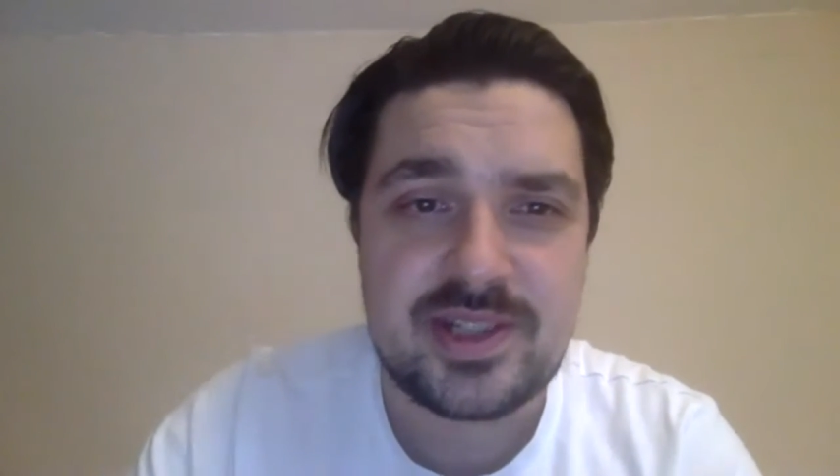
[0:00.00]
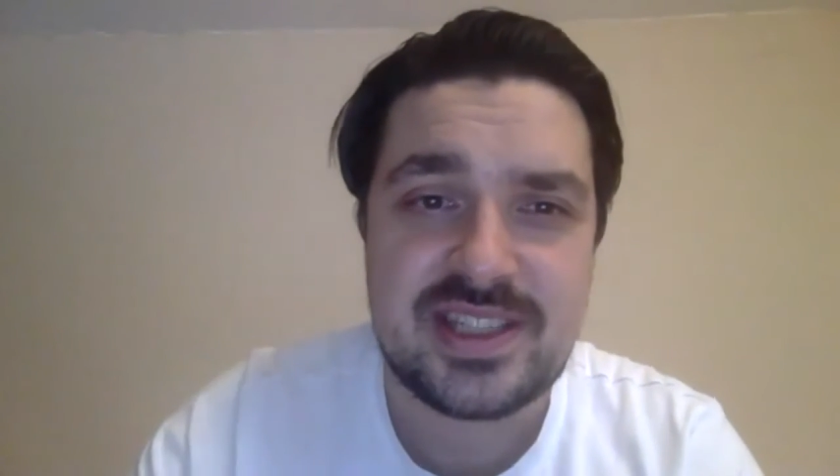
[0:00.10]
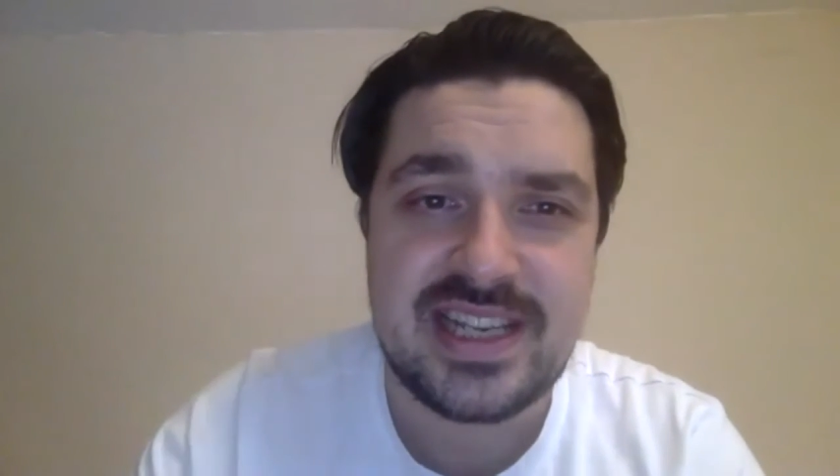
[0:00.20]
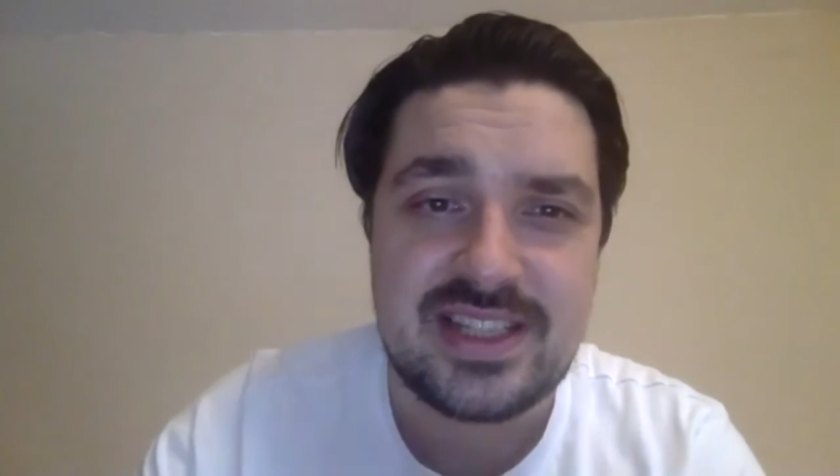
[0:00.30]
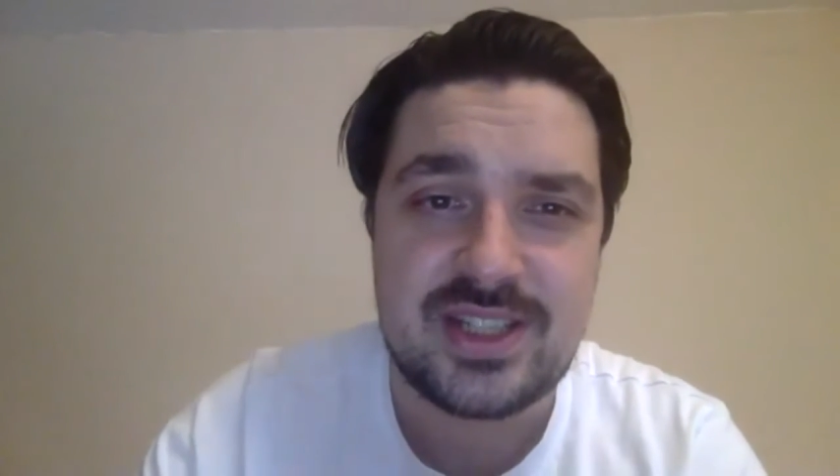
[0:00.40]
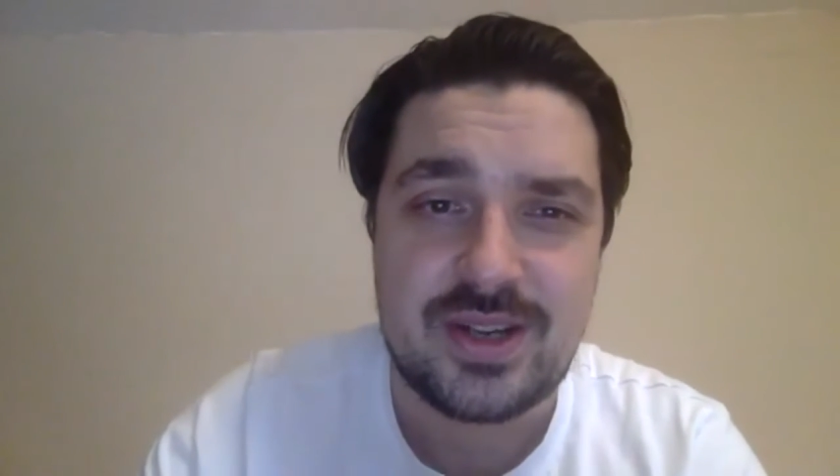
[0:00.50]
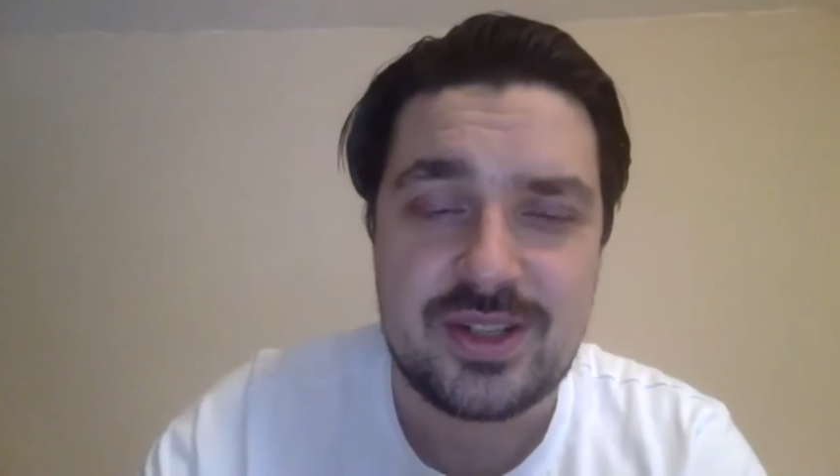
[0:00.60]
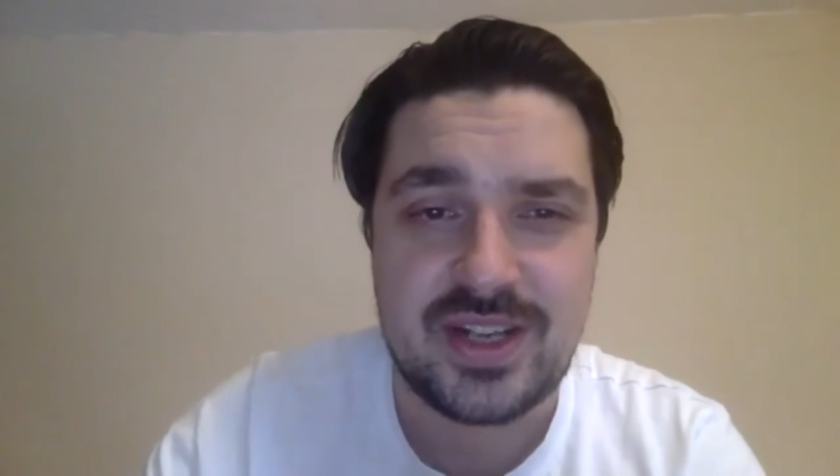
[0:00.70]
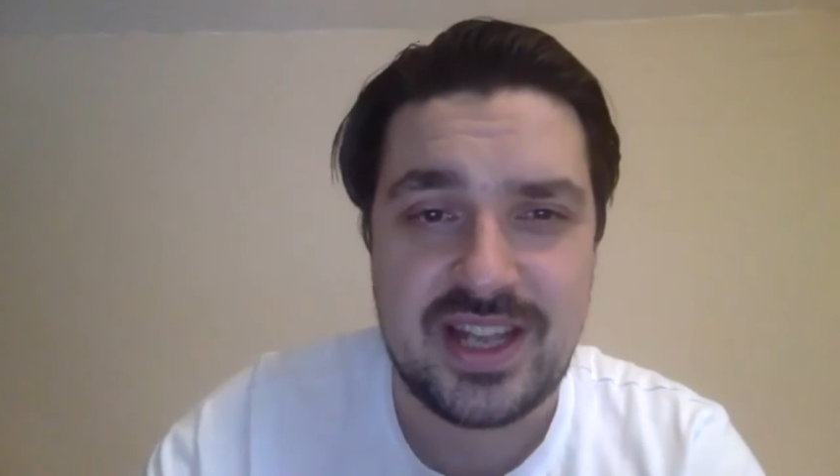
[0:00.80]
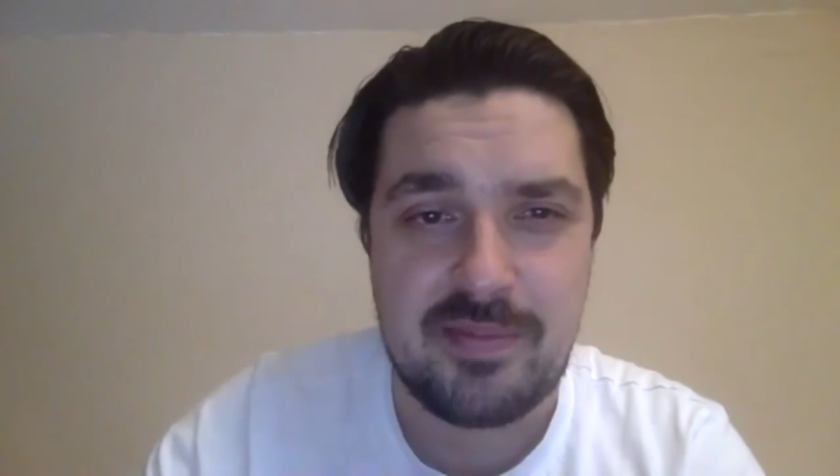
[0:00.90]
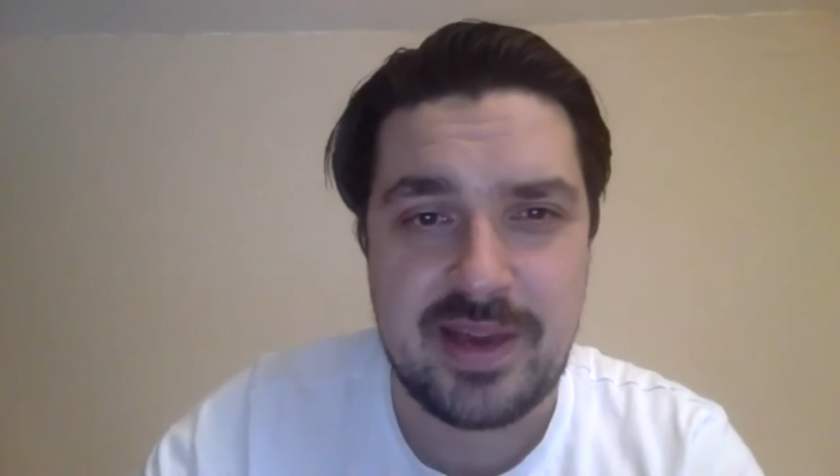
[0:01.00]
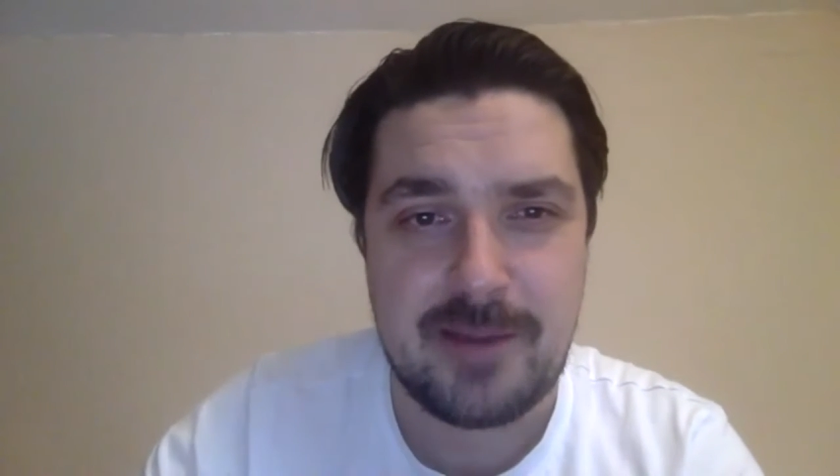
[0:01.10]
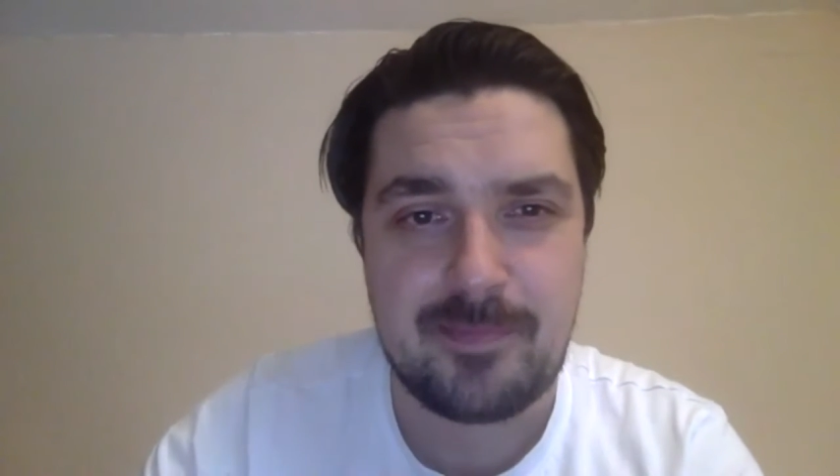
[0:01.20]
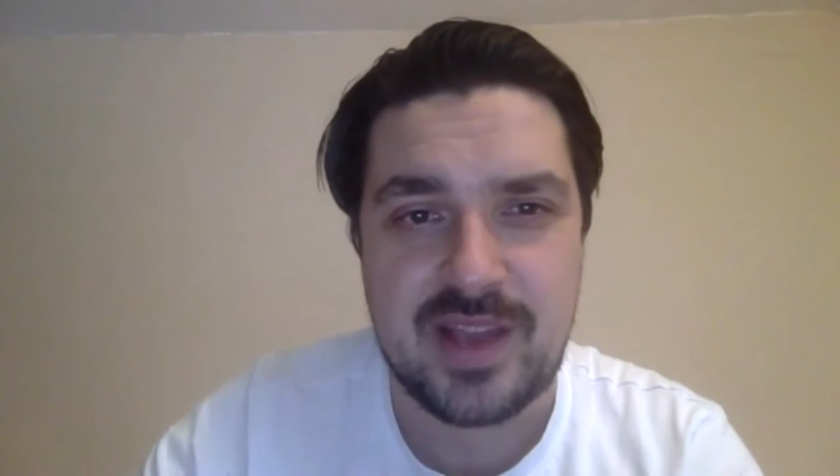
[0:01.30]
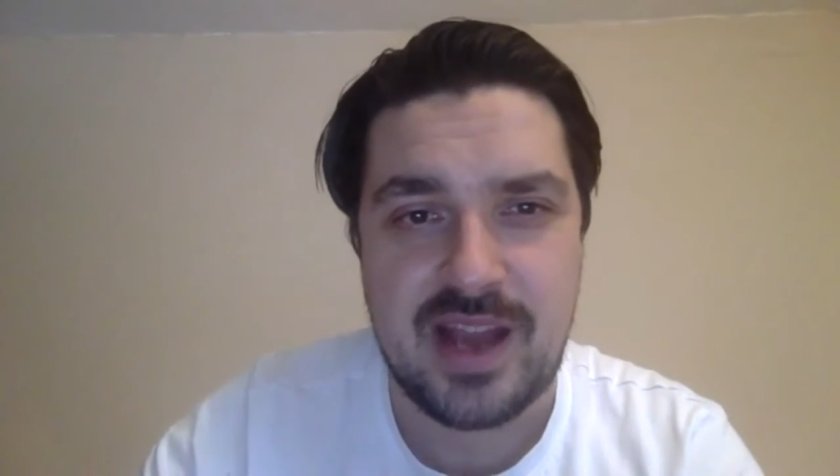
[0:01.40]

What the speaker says: Just here to talk to you a little bit